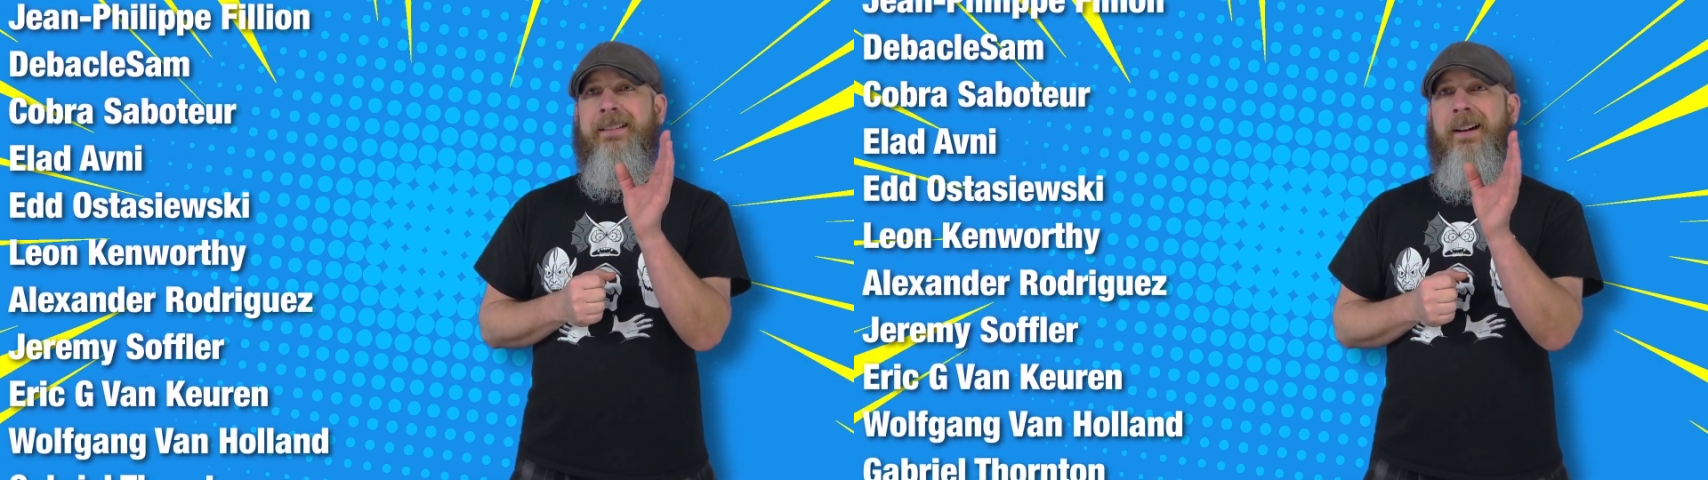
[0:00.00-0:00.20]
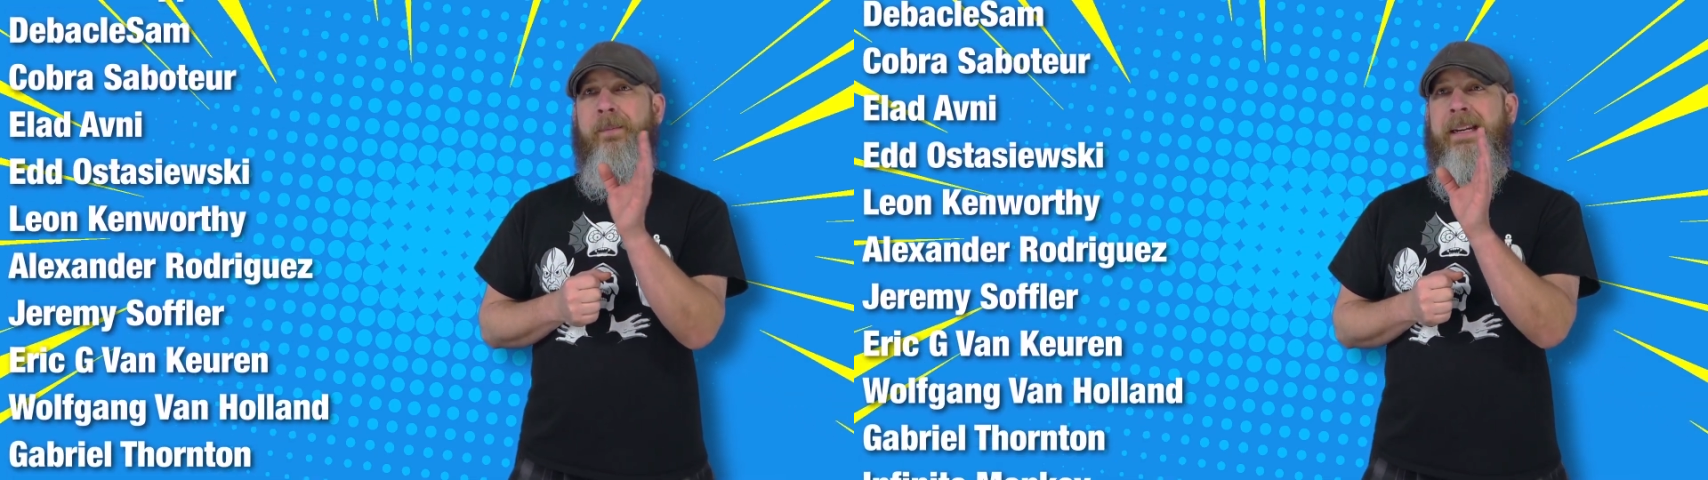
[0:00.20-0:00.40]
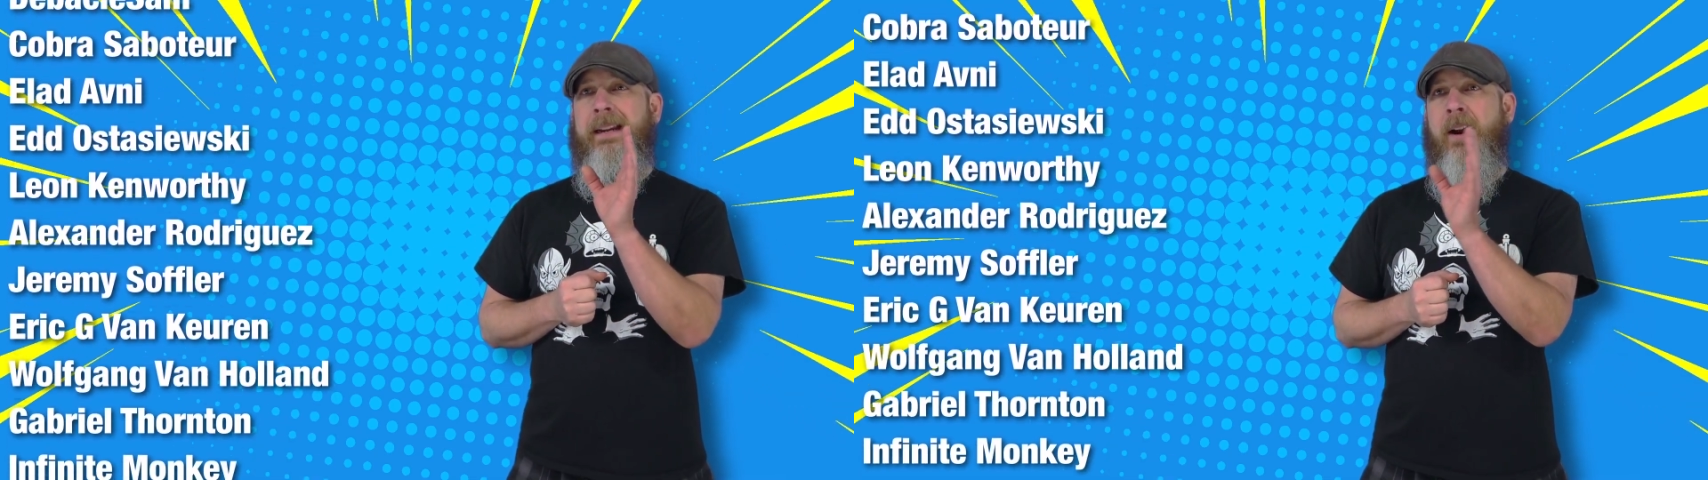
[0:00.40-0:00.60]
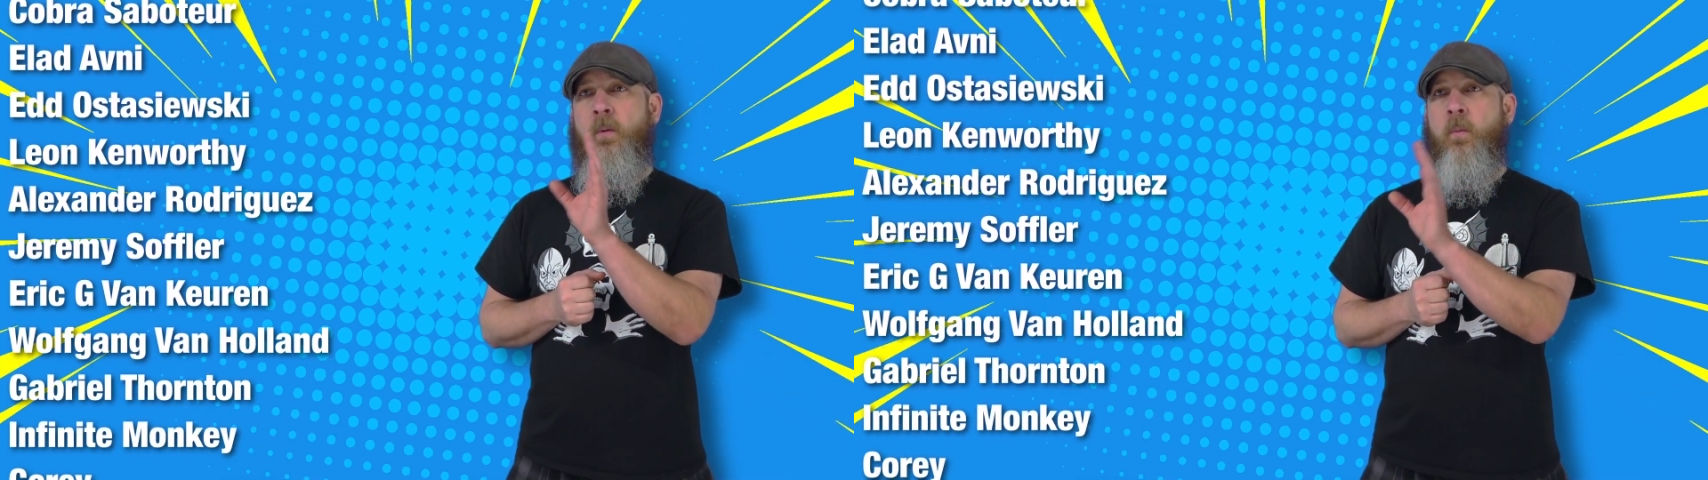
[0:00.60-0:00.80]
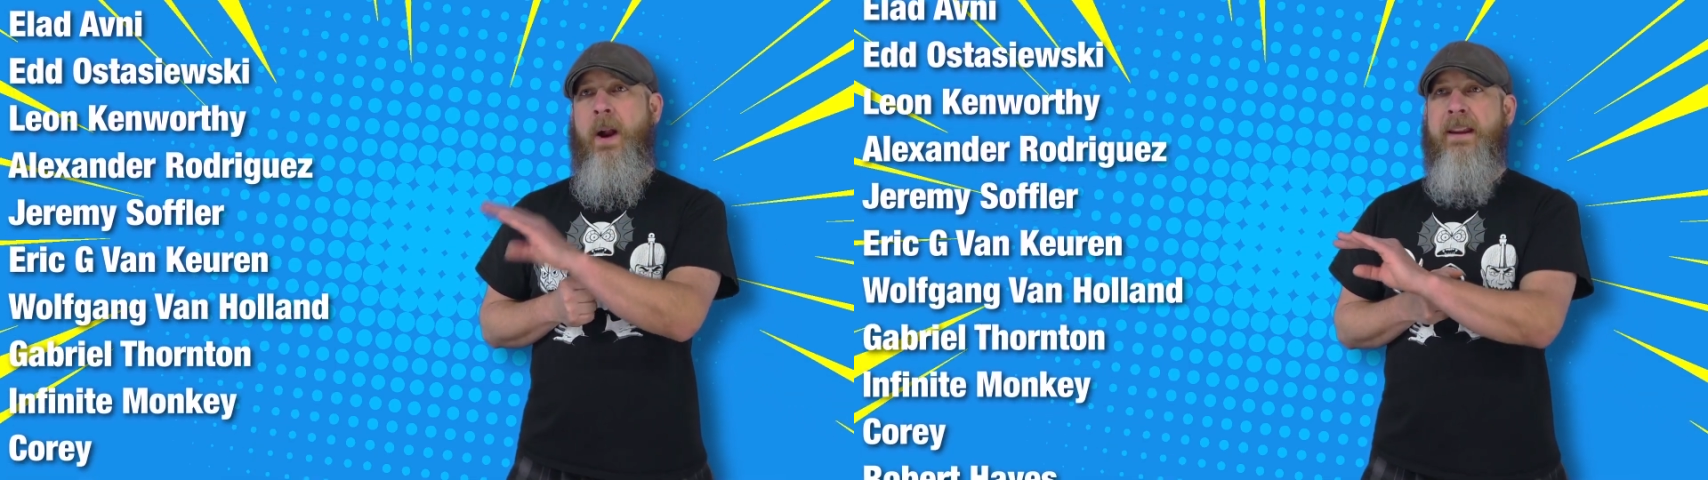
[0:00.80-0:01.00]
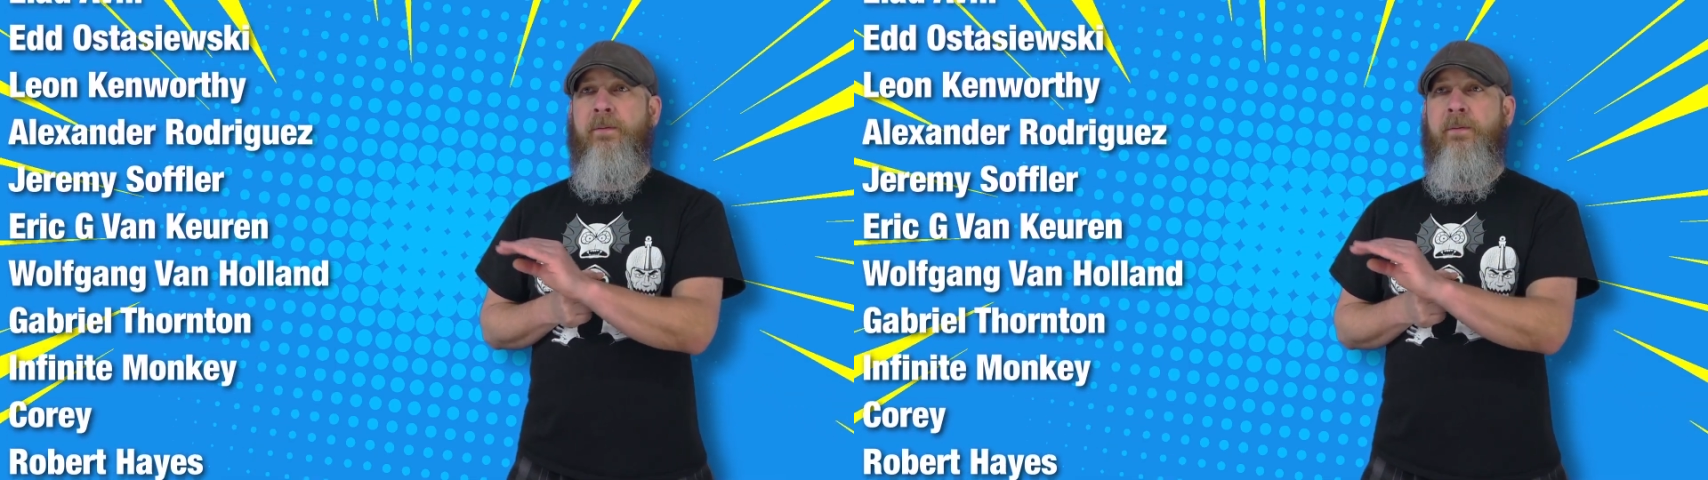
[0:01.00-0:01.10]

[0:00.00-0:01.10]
I'll be away